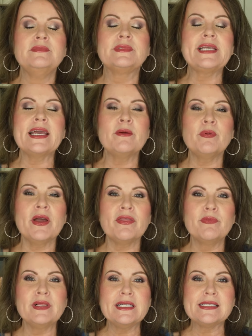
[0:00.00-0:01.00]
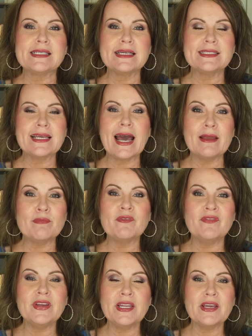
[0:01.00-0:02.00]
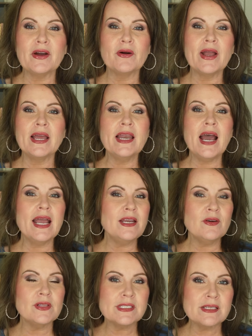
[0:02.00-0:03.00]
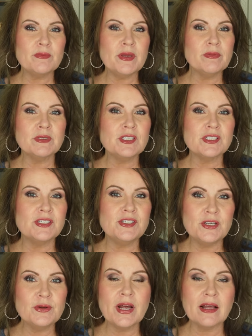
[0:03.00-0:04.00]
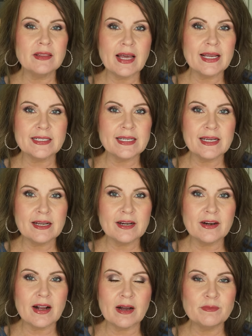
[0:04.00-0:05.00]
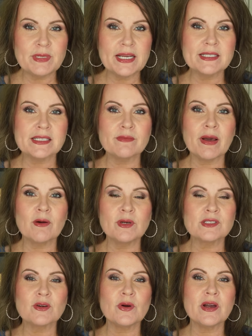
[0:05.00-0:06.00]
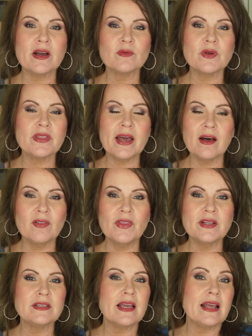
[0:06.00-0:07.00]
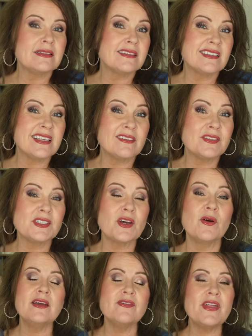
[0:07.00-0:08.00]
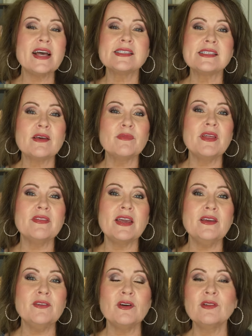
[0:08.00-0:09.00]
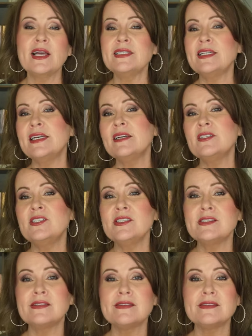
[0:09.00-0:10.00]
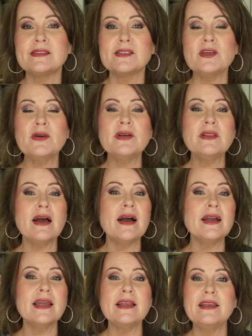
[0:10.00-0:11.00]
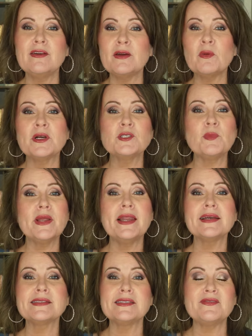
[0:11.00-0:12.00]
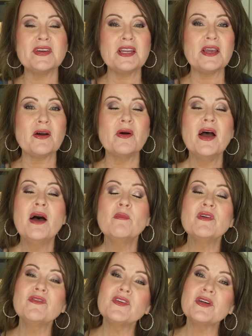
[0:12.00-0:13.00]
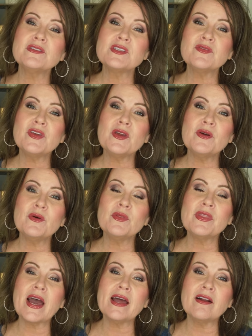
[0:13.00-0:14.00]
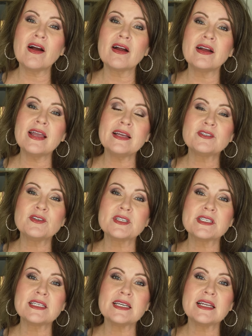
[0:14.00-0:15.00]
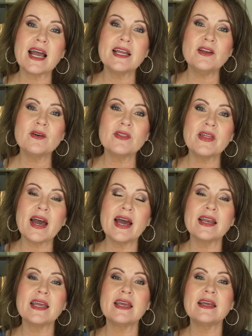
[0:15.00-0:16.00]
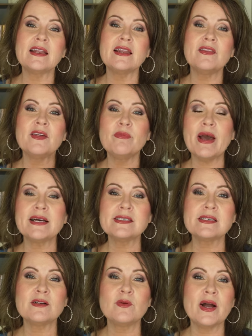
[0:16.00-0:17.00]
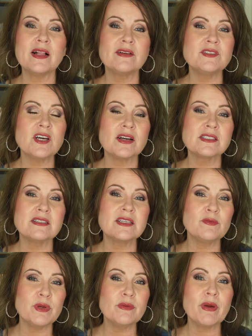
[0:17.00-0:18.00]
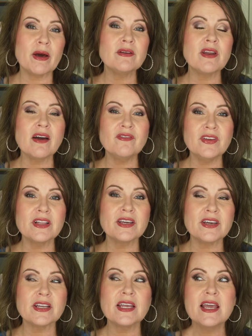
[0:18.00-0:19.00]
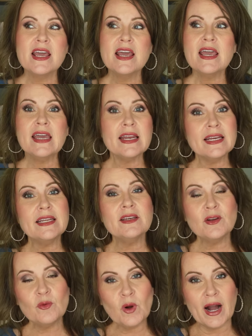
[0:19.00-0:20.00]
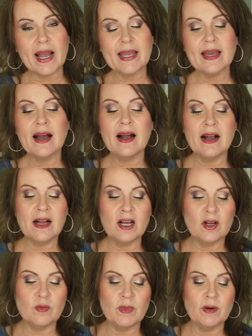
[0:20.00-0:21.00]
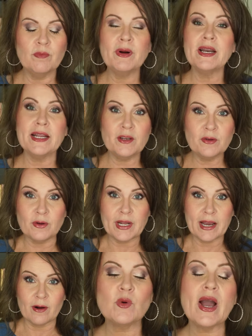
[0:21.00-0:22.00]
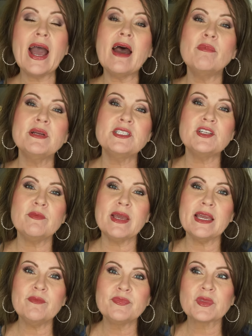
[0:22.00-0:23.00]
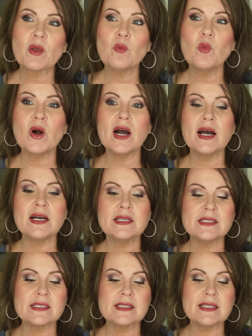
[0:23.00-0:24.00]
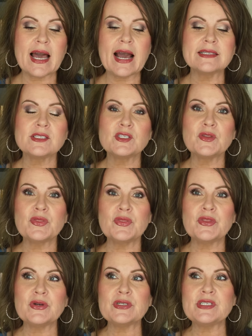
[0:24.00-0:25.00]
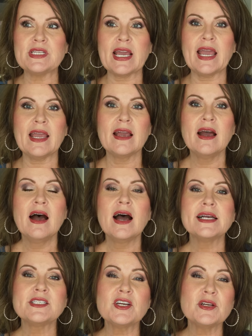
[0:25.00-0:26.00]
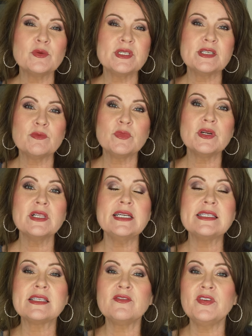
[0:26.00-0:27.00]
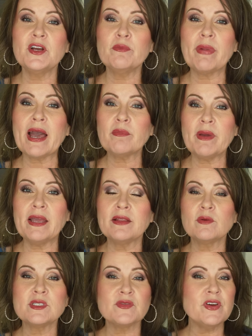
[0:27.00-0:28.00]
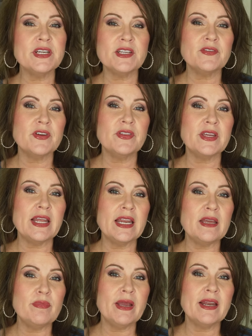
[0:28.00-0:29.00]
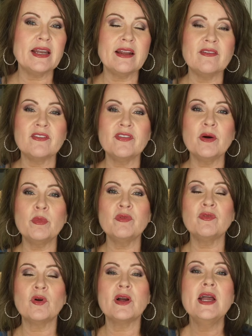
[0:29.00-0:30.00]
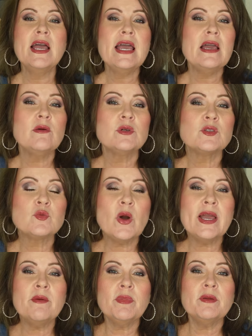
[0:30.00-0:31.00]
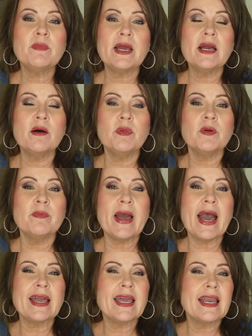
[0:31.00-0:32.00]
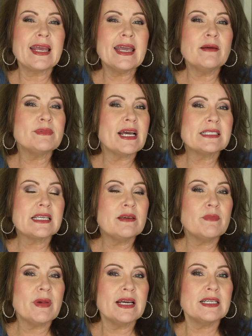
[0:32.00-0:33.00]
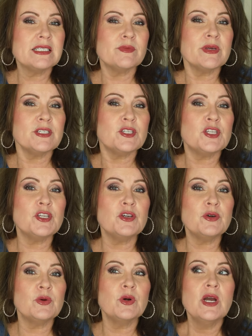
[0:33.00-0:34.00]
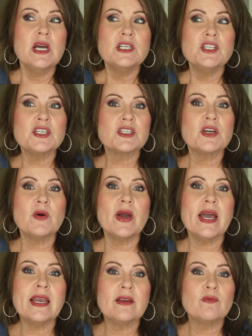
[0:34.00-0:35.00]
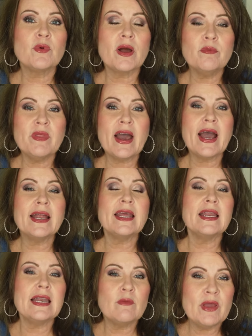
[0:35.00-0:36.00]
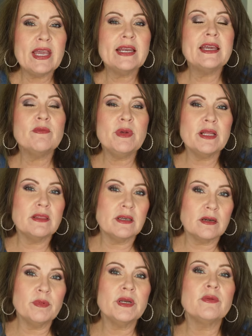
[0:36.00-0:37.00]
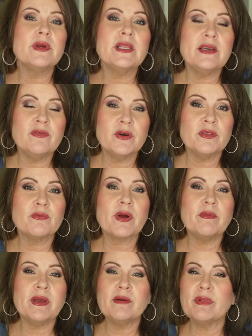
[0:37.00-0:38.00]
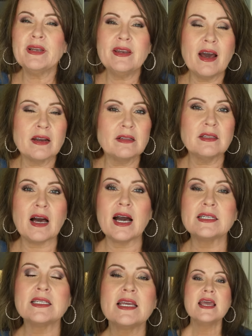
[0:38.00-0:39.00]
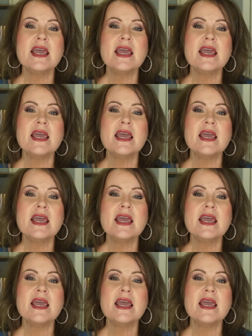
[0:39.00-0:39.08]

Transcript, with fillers: take a breath Melissa type video. And I know that some people just do not like to hear updates about what's going on with health and, and stuff. So if that's something that you don't like to hear, just scoot along and you can watch my next video. But for those of you that are interested, I know that in the past little while, I've talked a little bit about not feeling good and I didn't know why, um, but I do now. What happened to me was last Thursday, I started with some really severe back pain that was very different than any pain I'd ever felt before. It was way up in my upper back, and I kept asking my husband to just go ahead and rub that. And he'd give me a little bit of relief with rubbing, but not a lot.